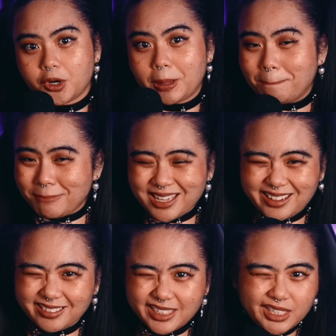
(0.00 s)

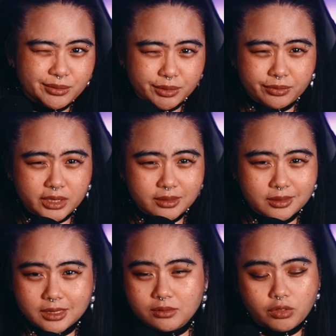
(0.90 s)
immediately revealed
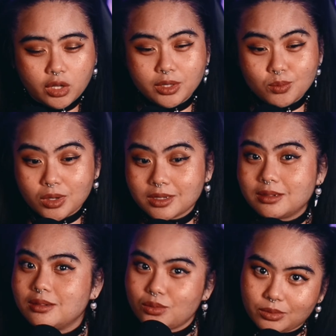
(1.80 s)
in Volume
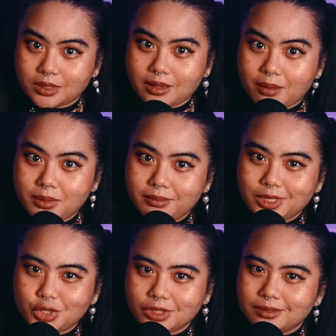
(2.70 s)
1 will not be
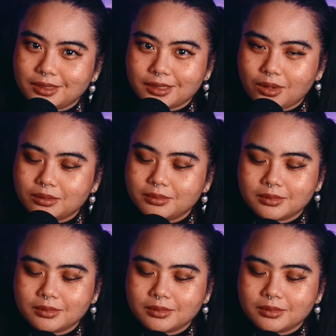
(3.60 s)
mentioned, so